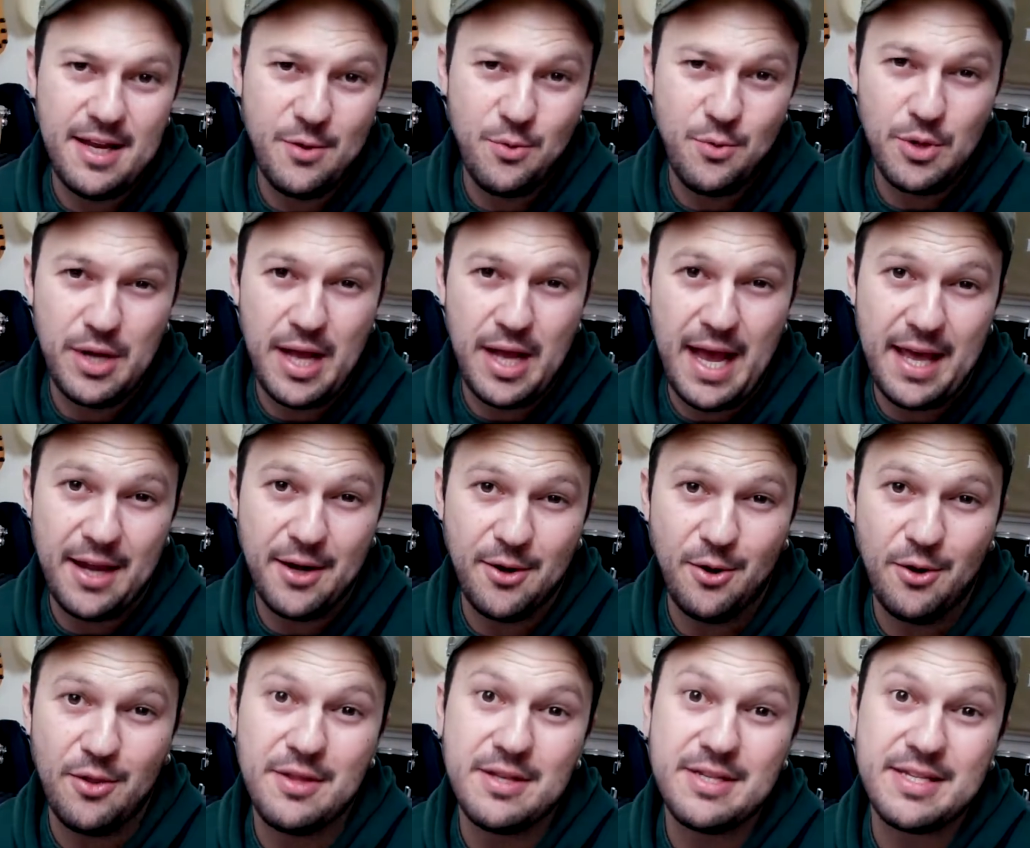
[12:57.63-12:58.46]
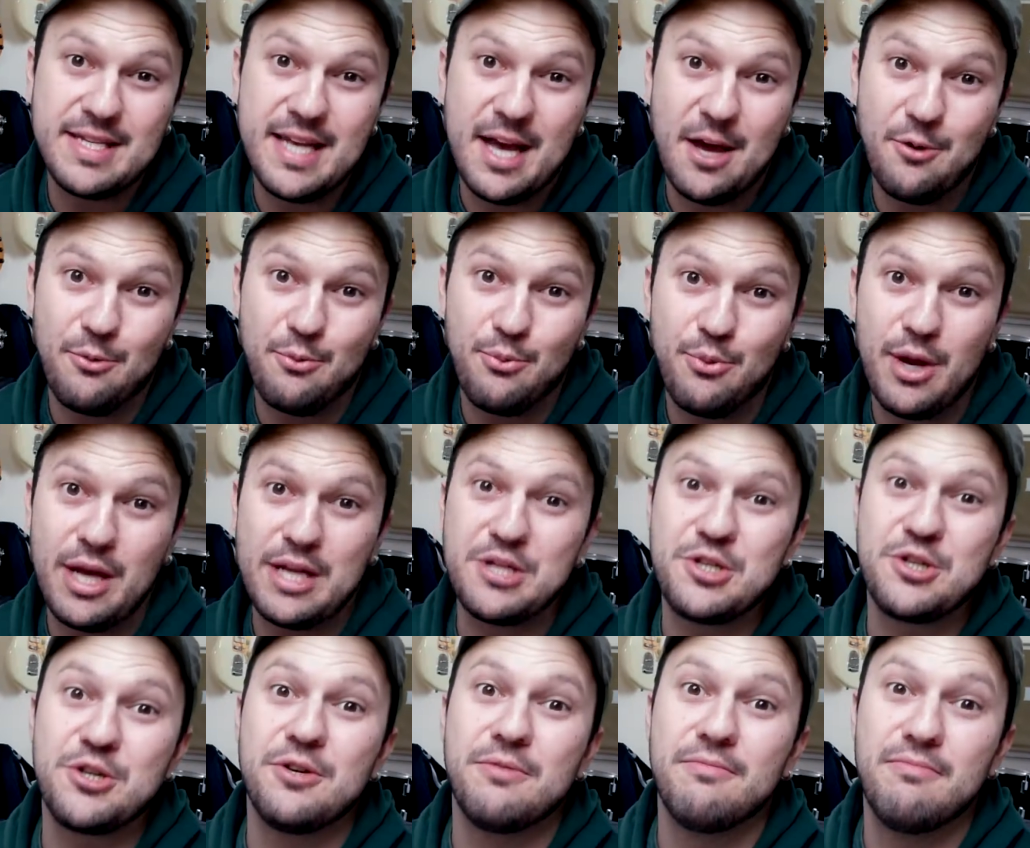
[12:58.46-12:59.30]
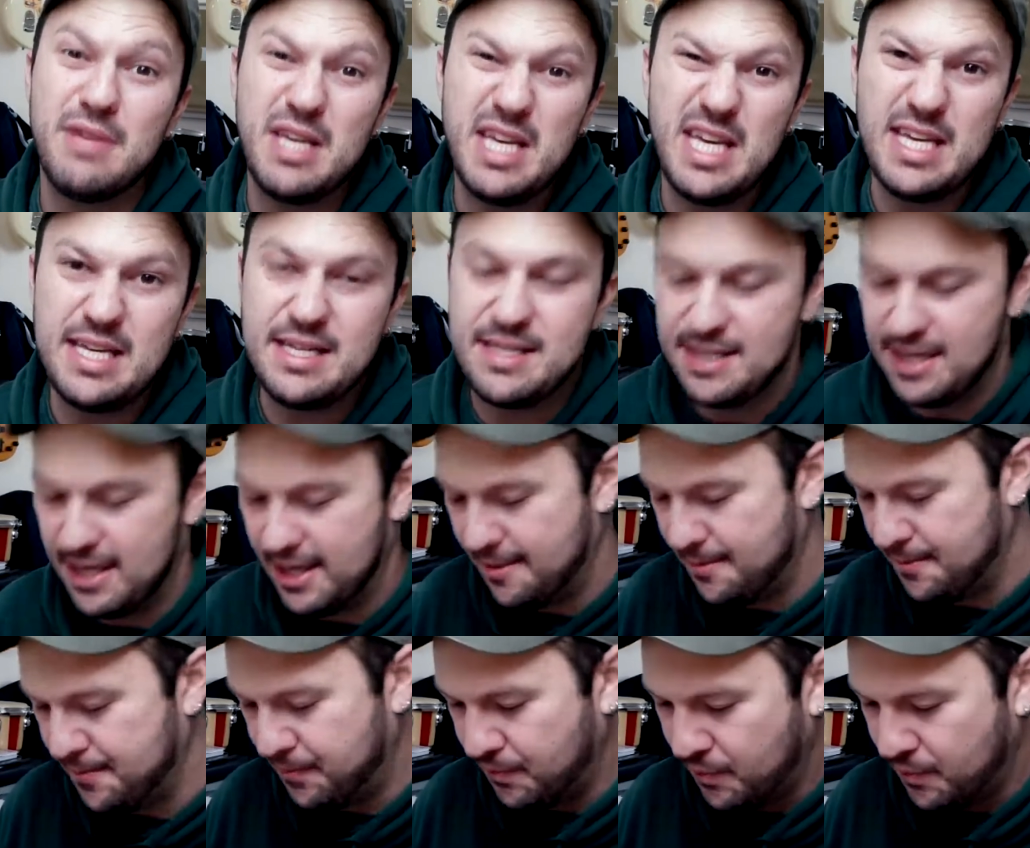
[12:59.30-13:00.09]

it would handle the sound pressure easily.